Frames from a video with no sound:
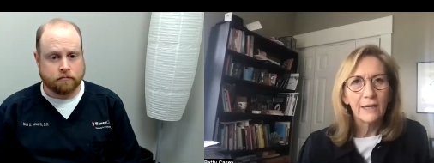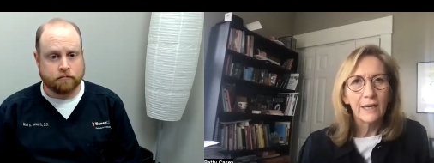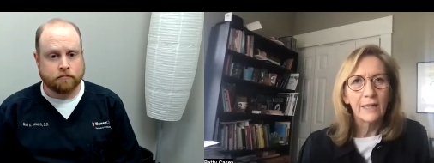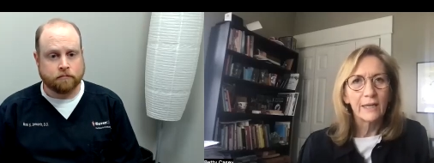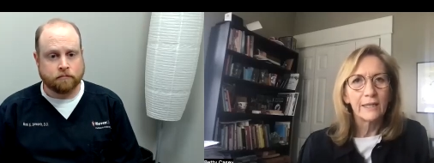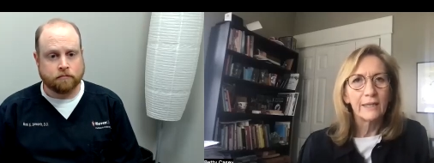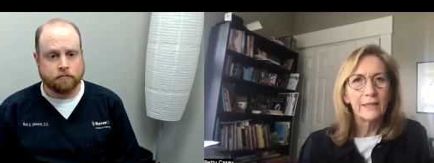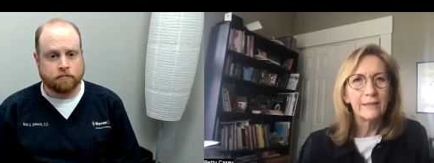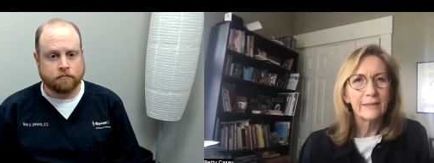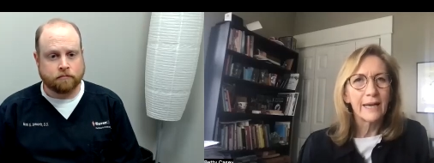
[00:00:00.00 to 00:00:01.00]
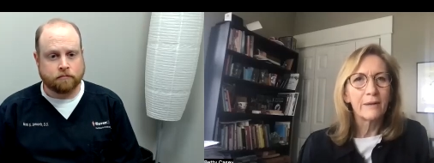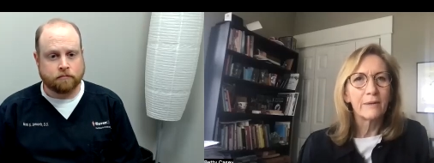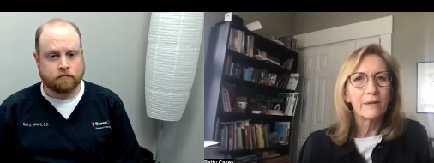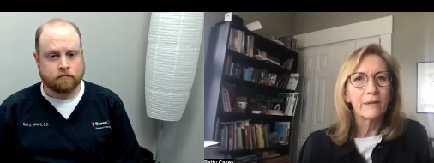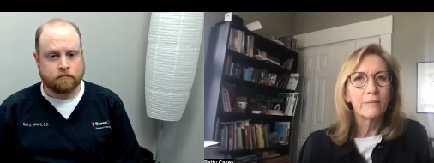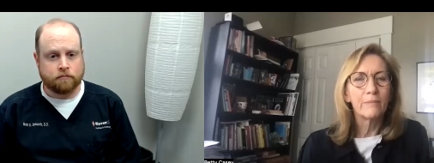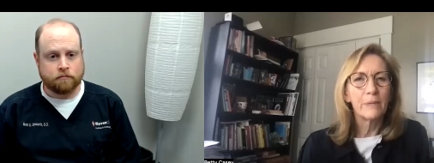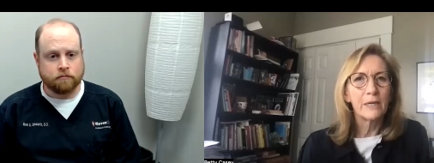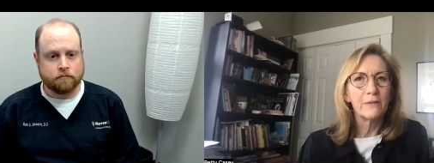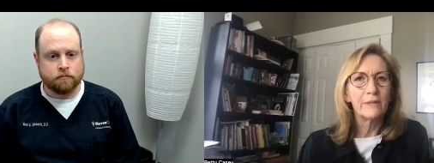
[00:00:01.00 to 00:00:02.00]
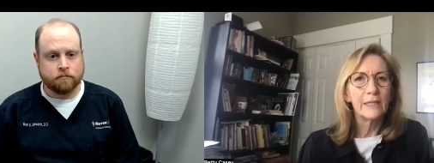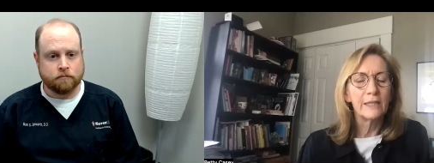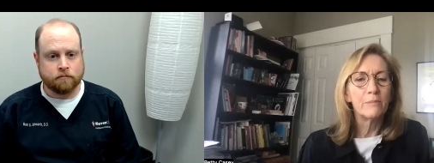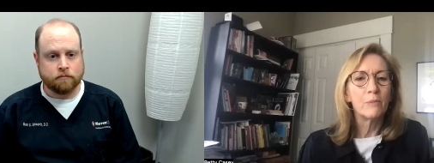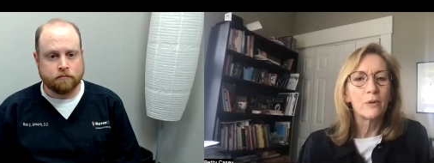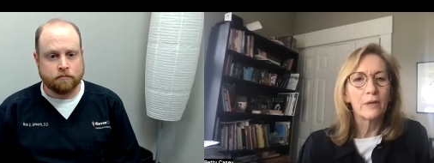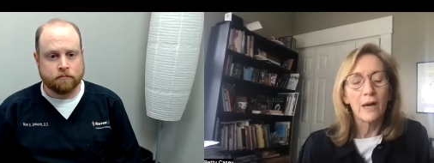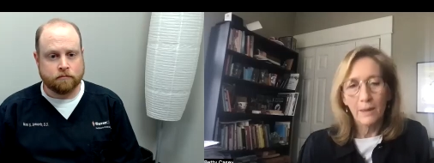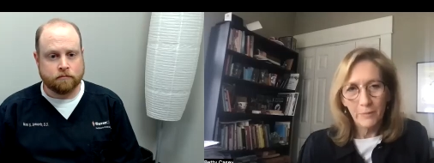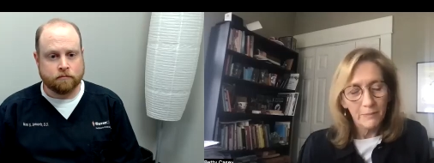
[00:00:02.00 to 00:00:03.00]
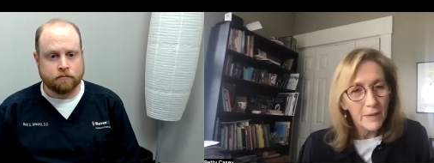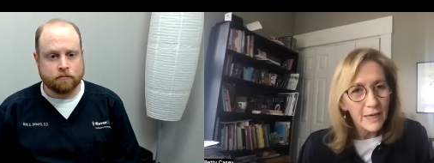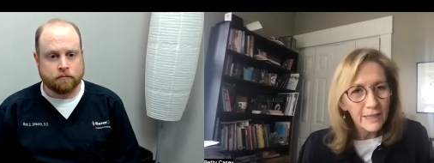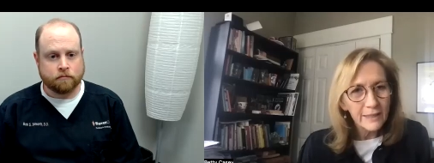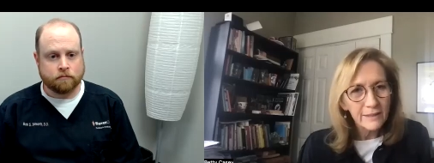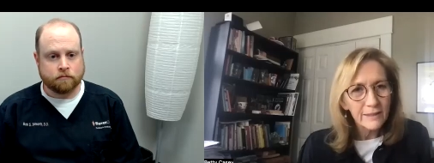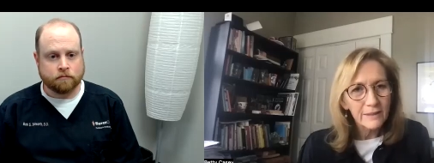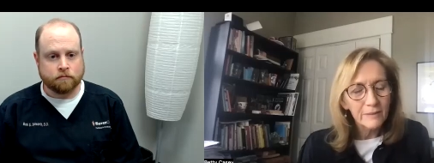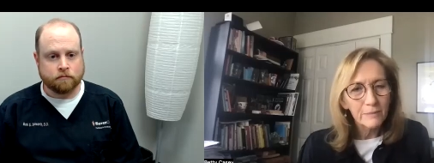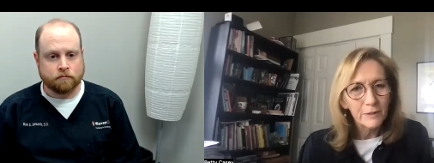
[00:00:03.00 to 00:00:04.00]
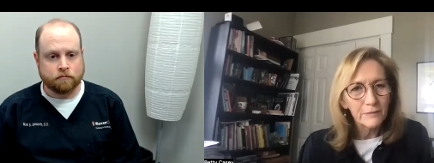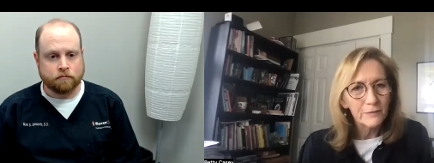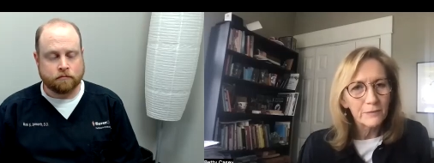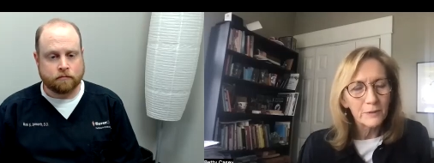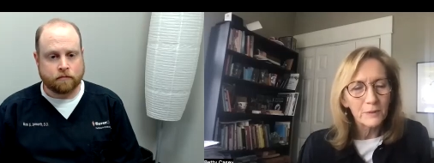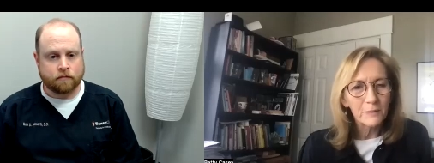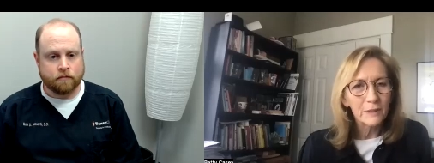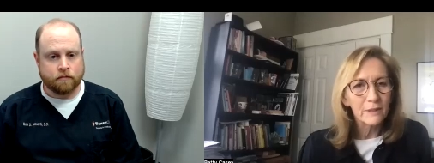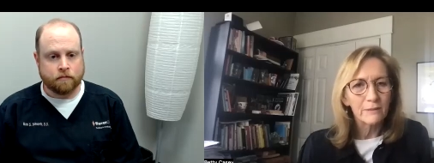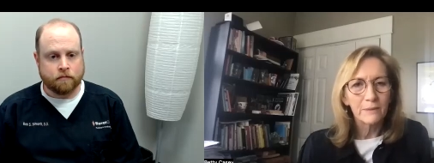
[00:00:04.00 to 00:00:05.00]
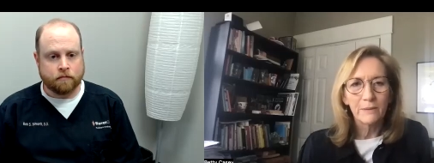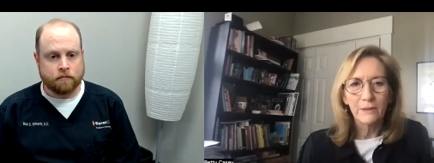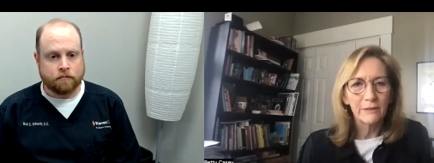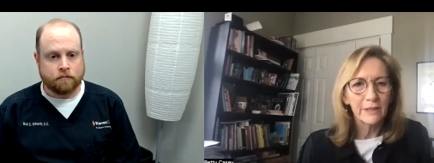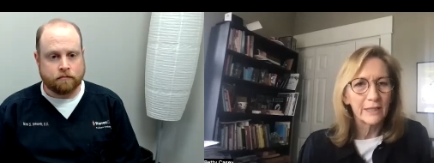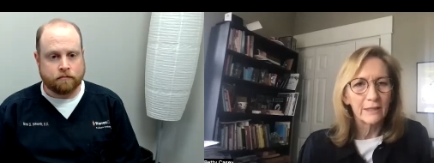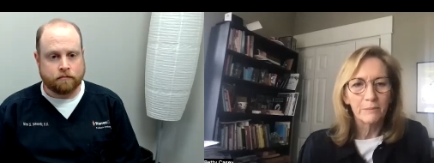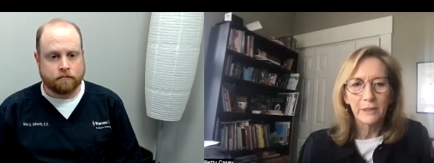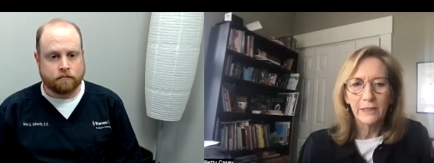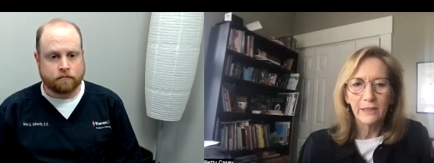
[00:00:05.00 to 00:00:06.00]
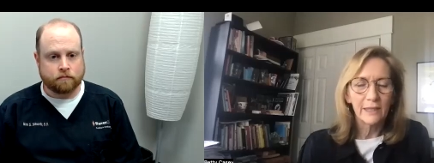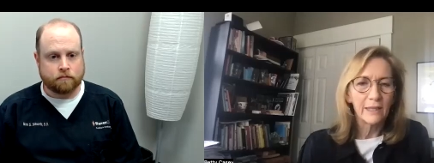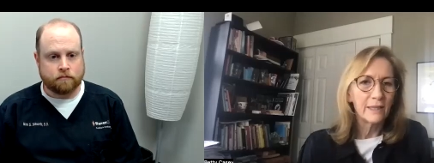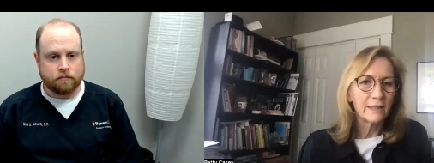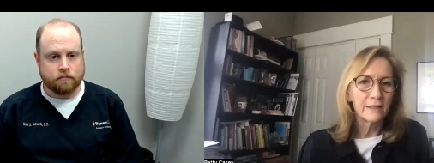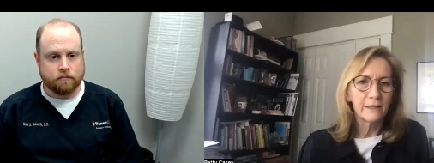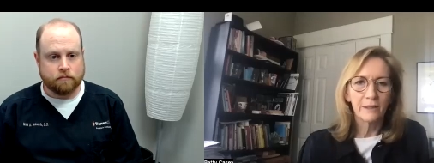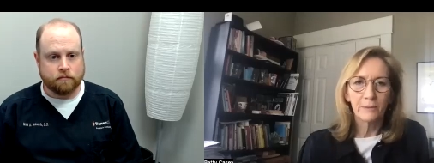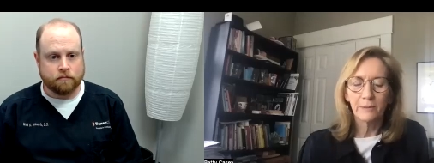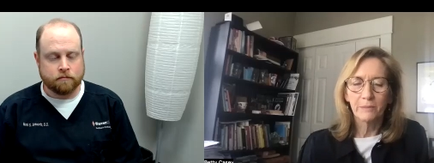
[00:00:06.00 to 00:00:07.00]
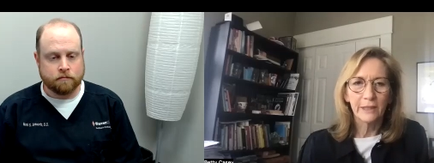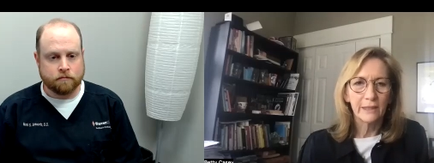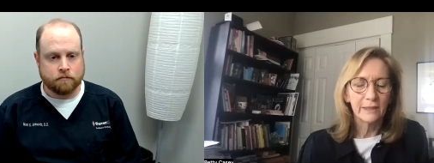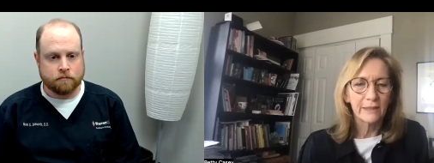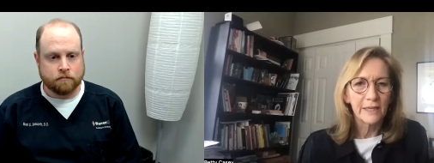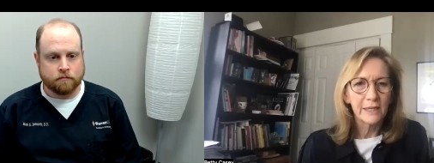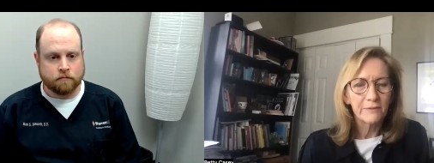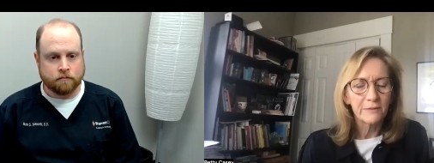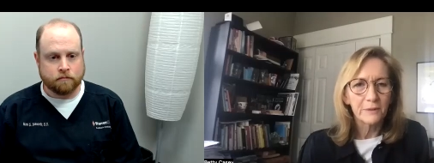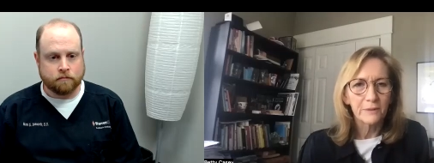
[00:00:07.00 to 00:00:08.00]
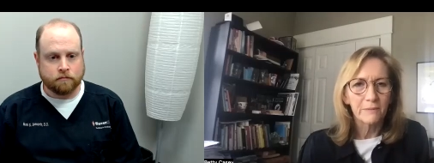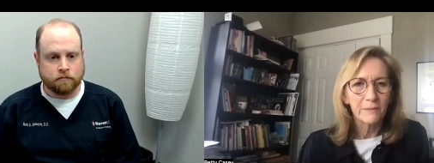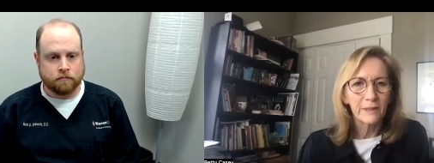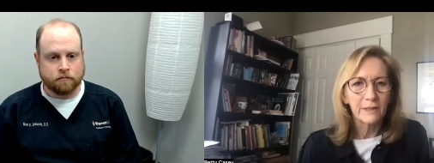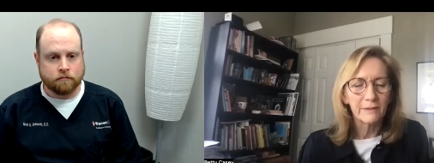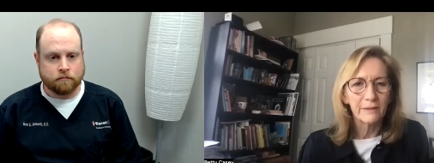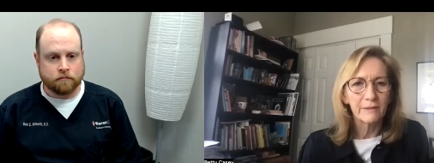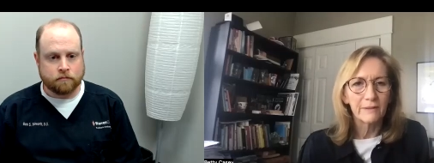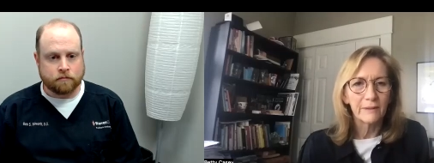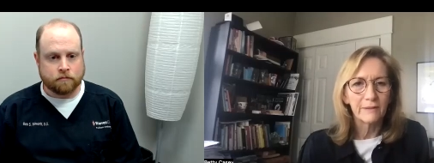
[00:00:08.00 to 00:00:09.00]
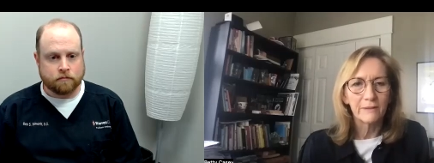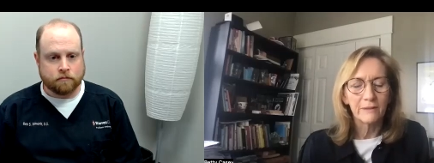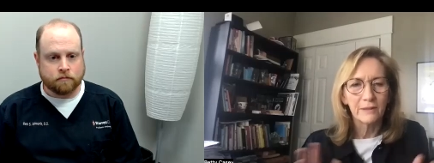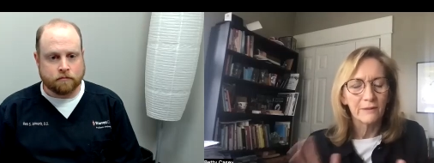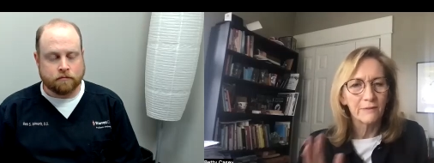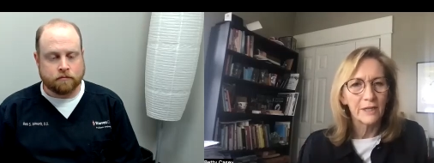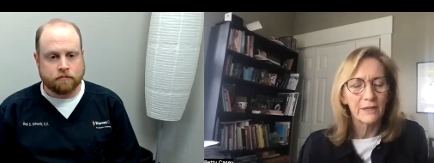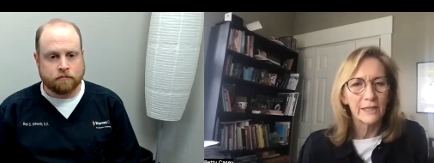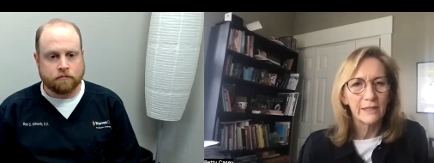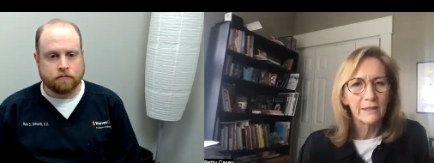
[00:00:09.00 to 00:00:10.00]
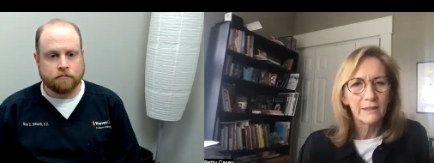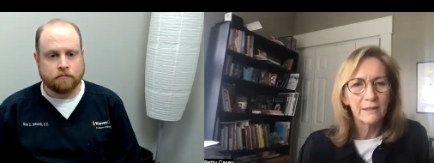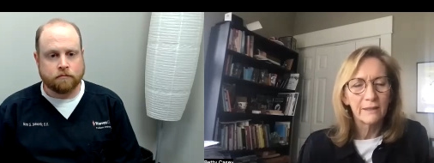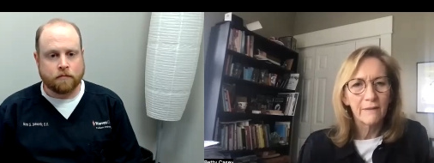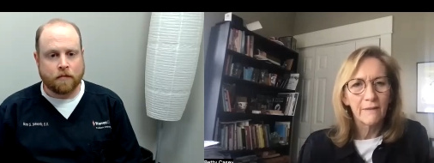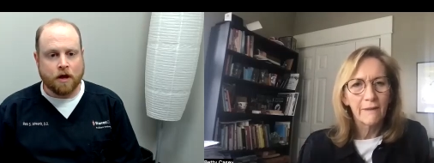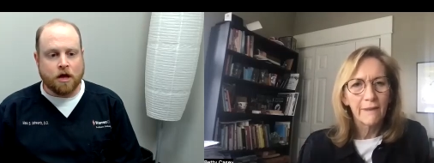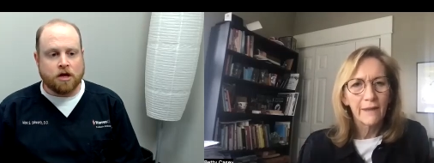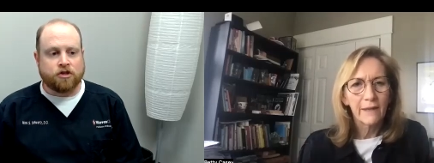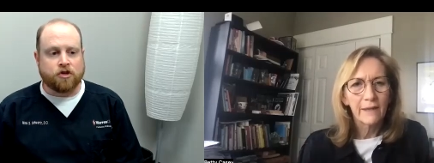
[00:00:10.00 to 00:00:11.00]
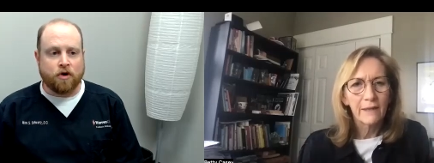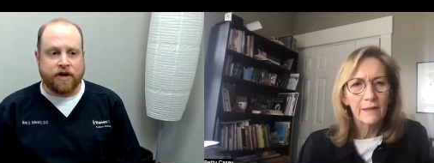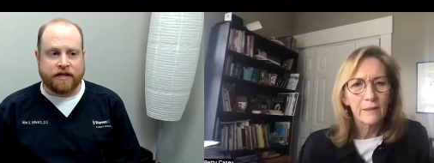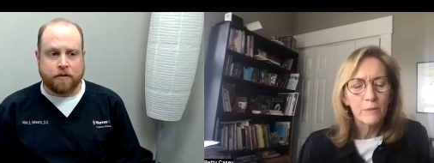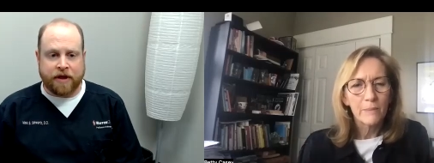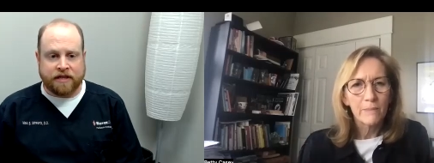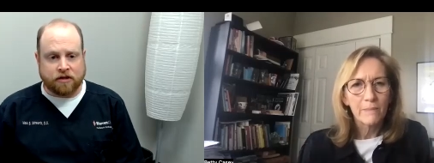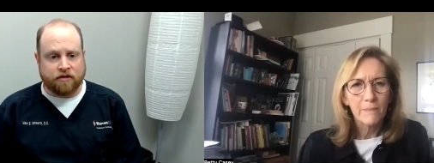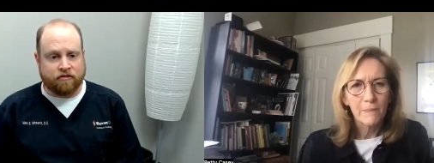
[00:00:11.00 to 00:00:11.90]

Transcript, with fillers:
Speaker 1: uh, is that bone then more compromised moving forward or do they completely heal and they're completely safe or does it is it does it vary
Speaker 2: so it depends on the